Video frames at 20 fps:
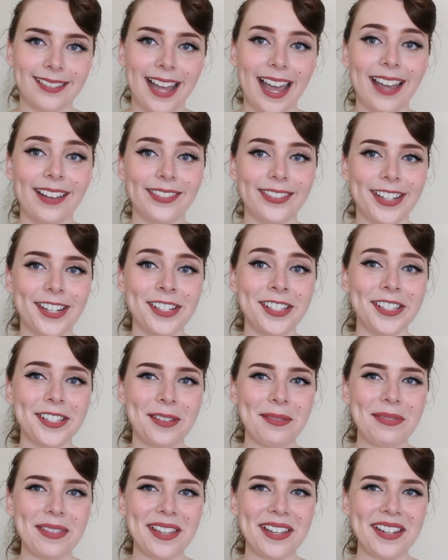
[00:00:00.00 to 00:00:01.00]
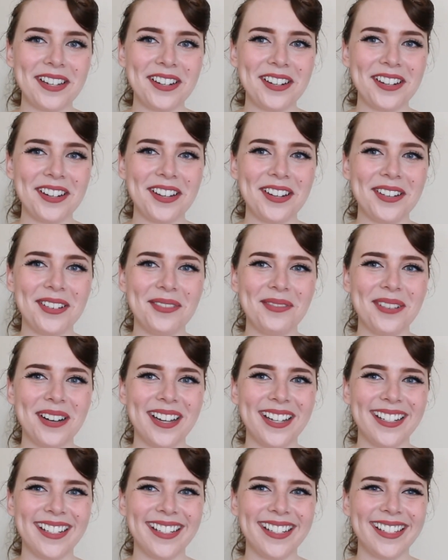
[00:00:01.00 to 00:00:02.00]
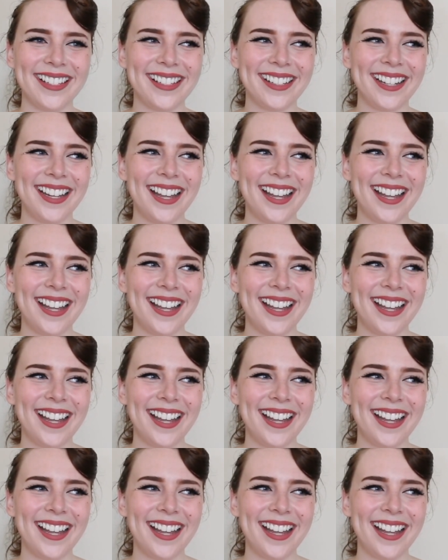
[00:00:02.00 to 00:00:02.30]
I found something you're gonna want.